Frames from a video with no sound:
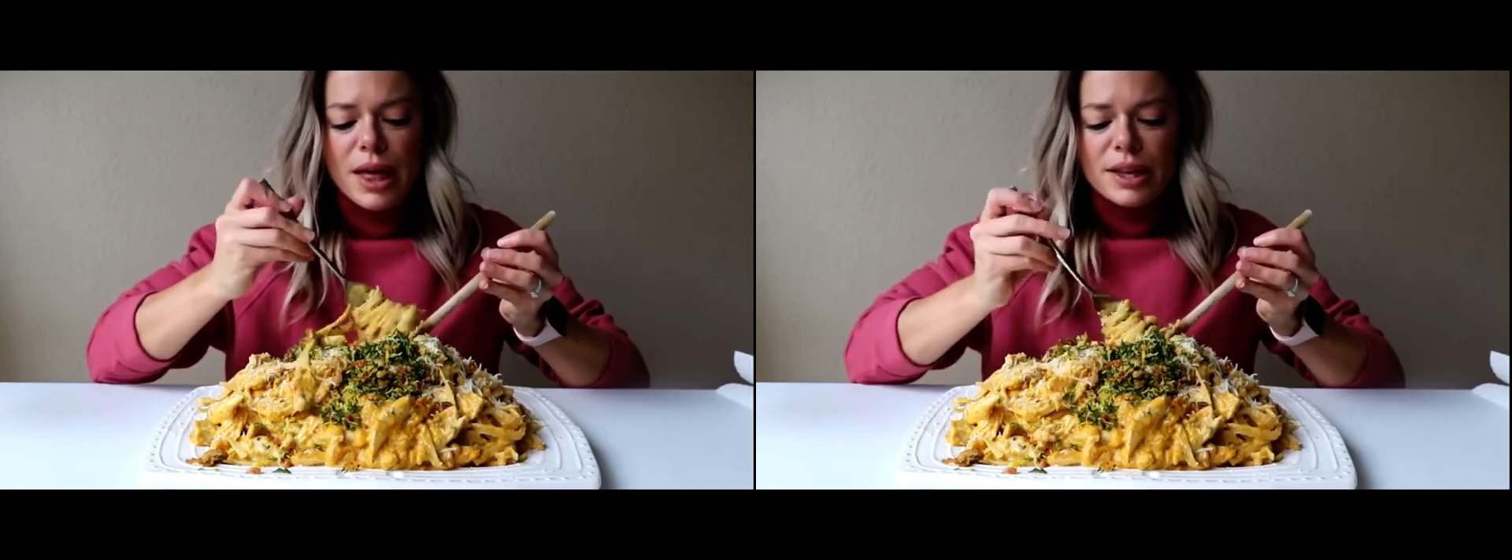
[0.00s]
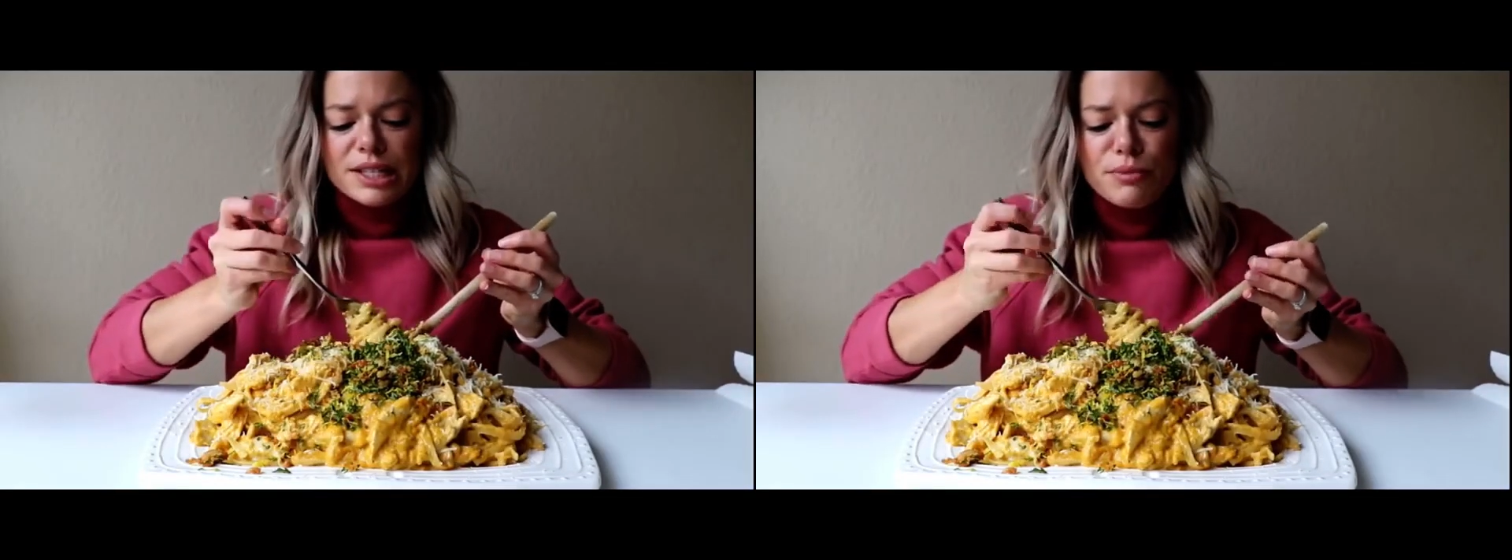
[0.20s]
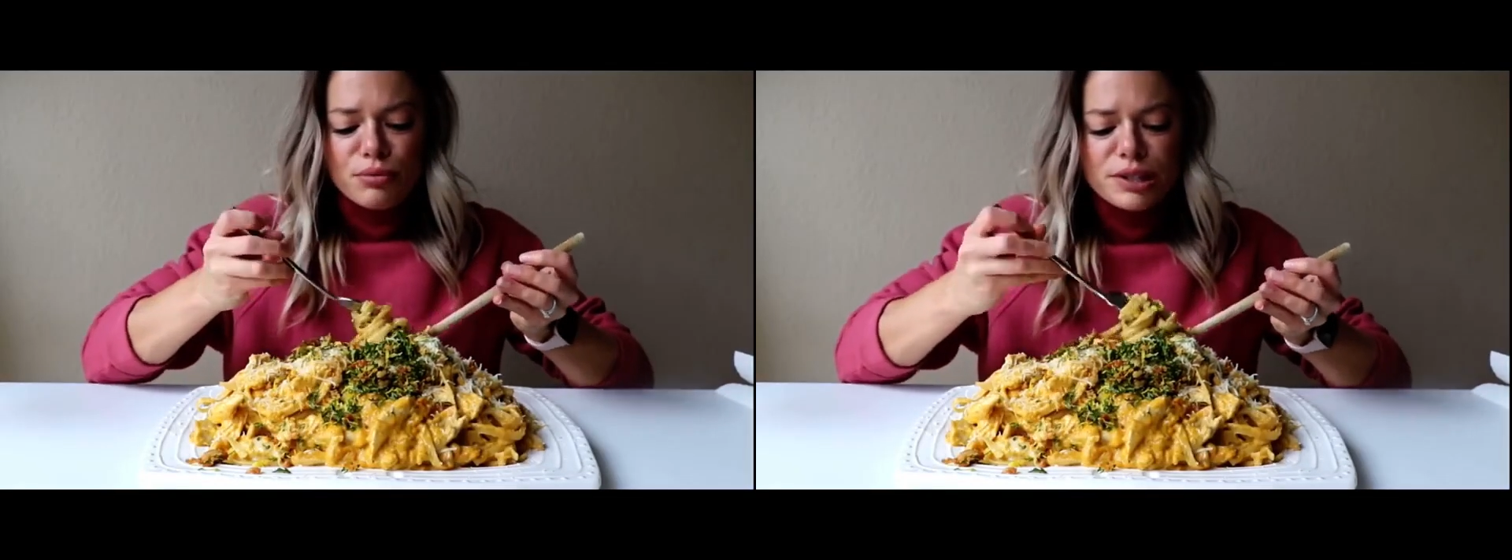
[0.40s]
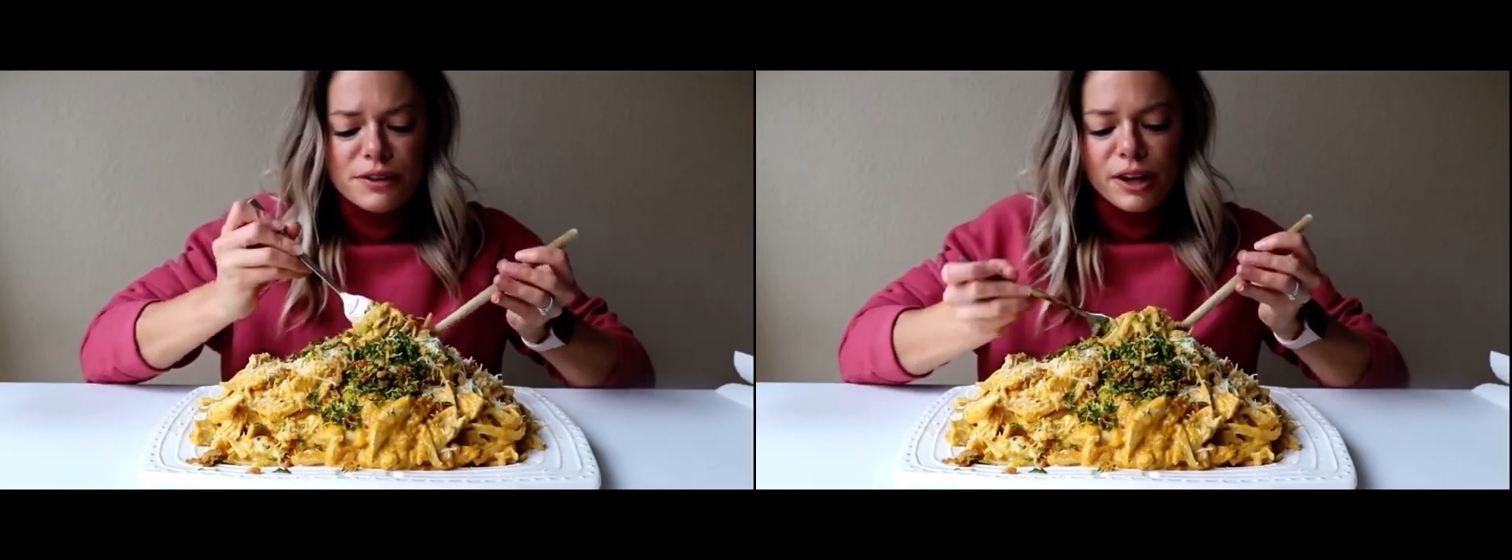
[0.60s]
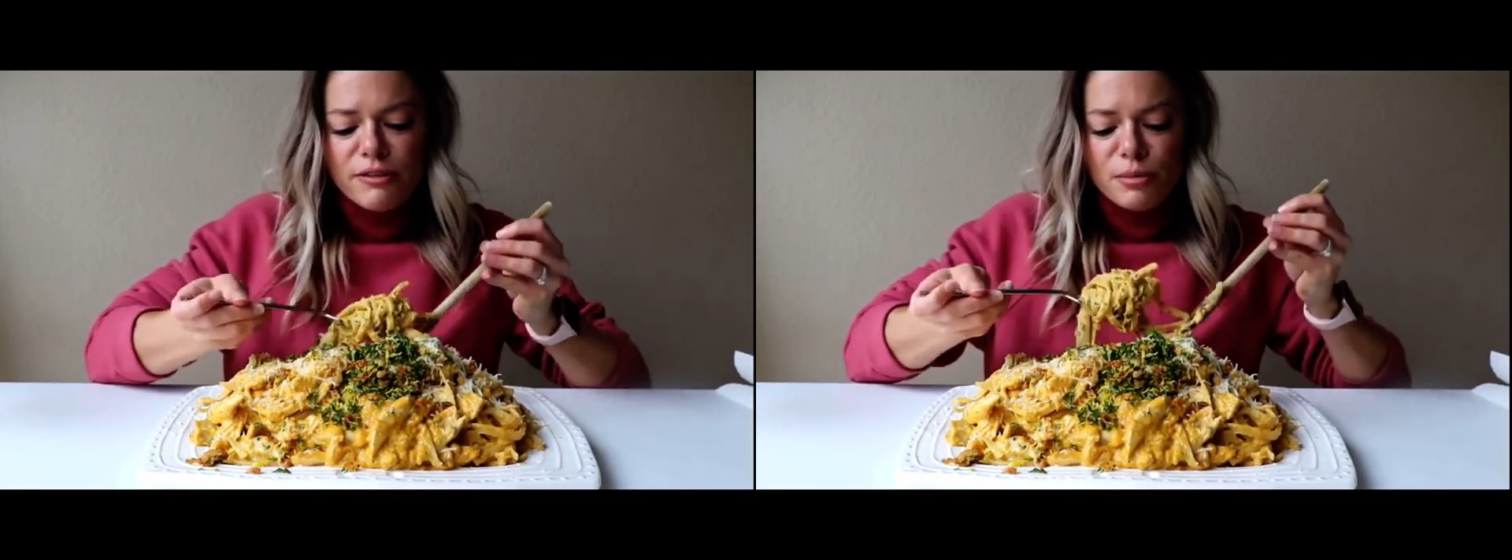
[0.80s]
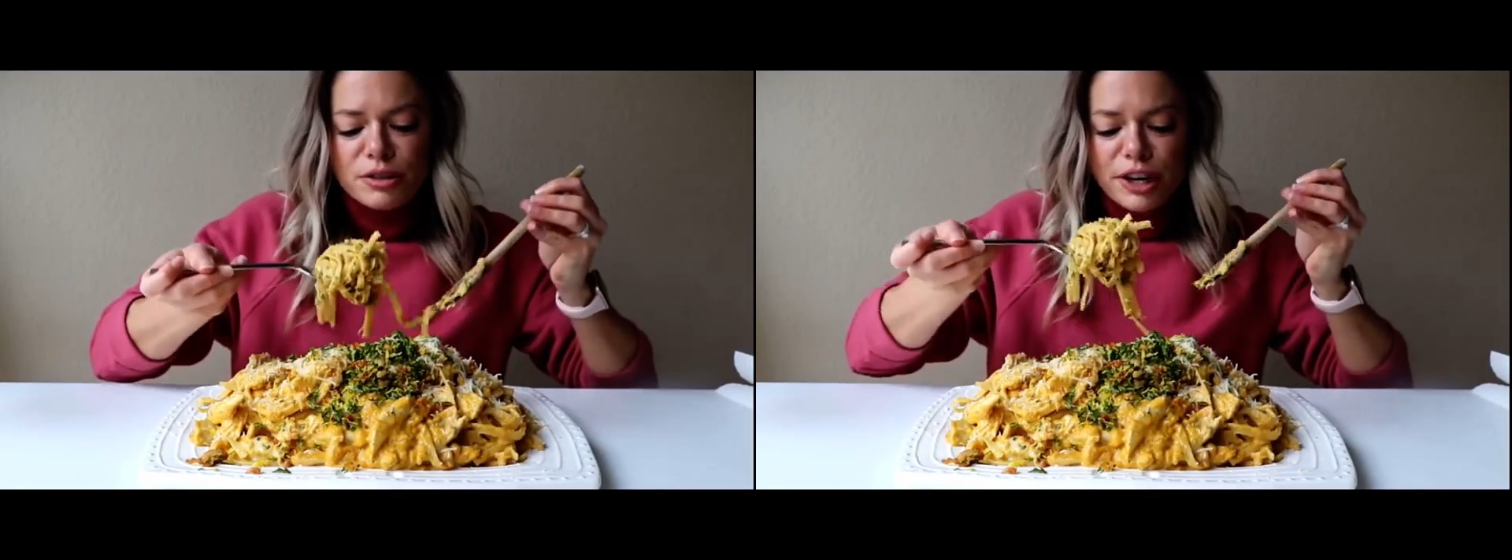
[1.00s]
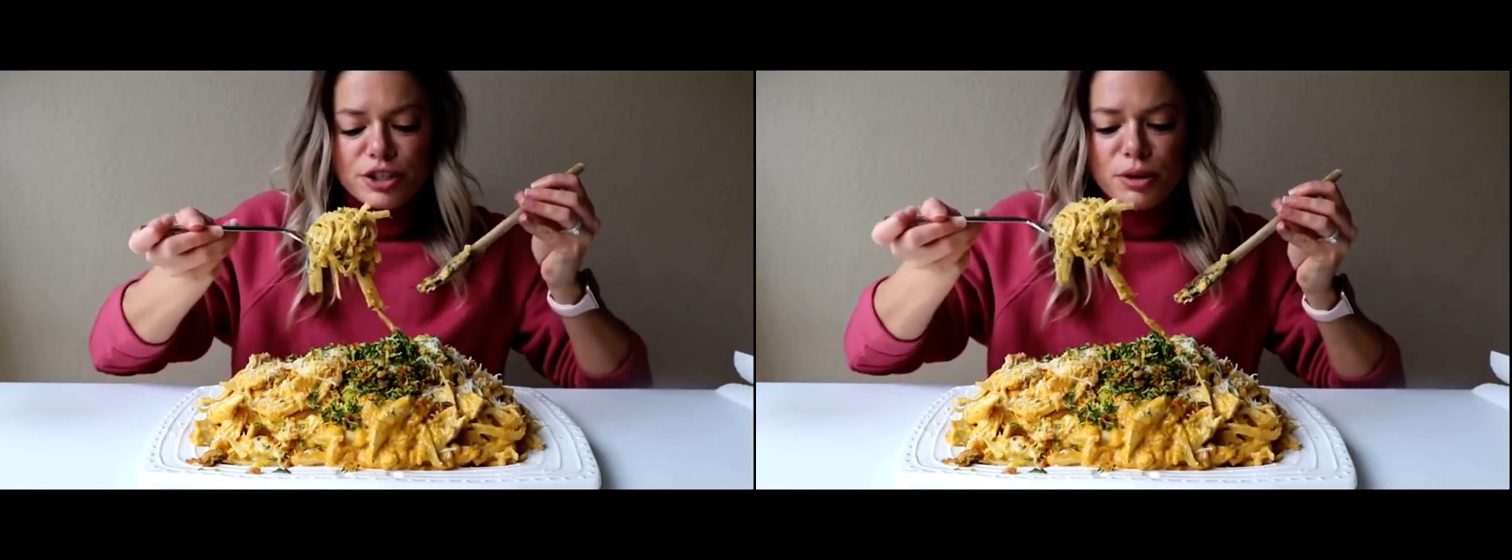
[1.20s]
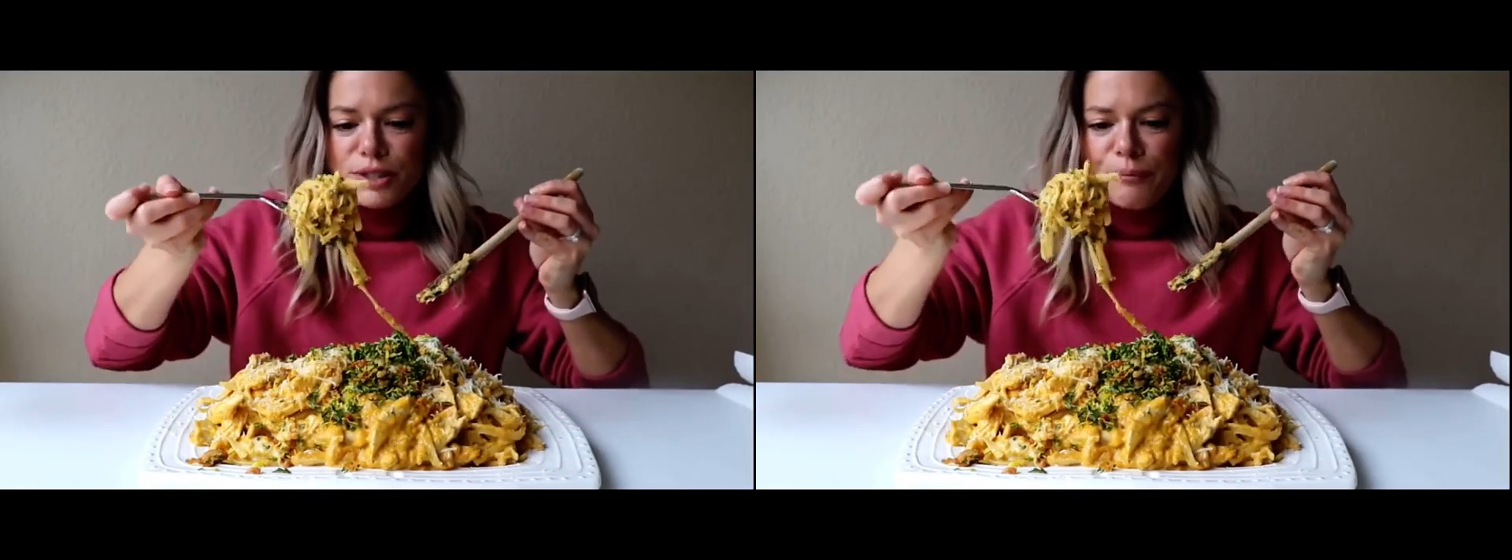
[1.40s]
The deep roasted flavor from those
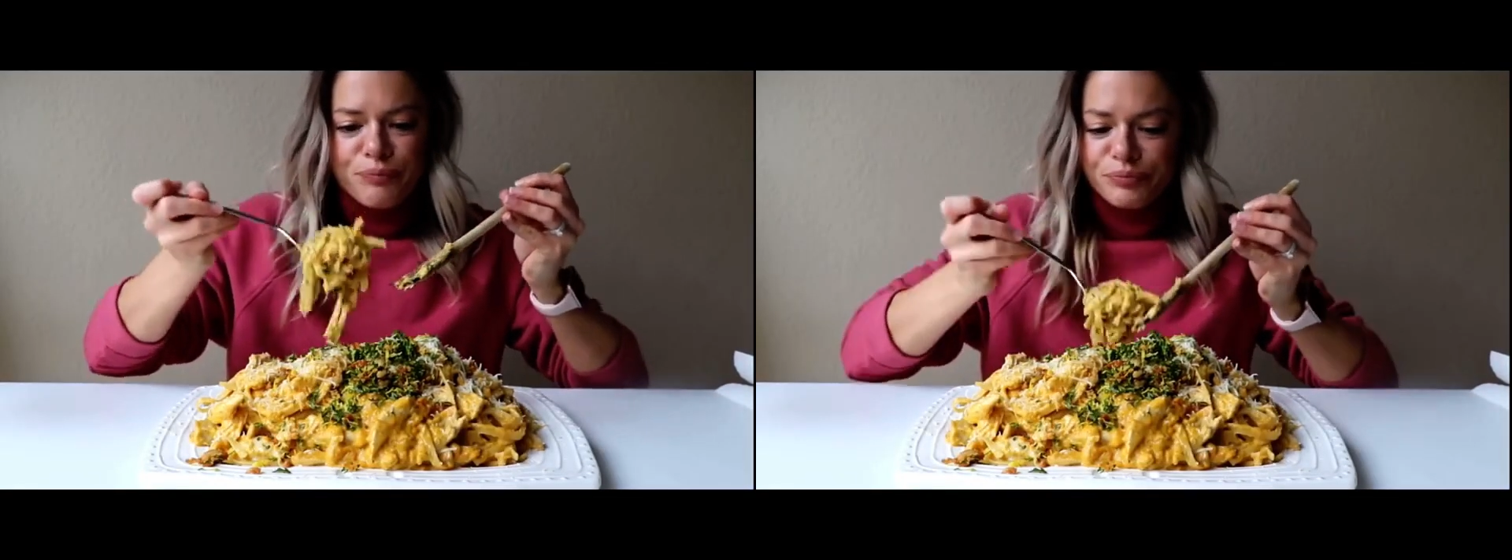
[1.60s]
vegetables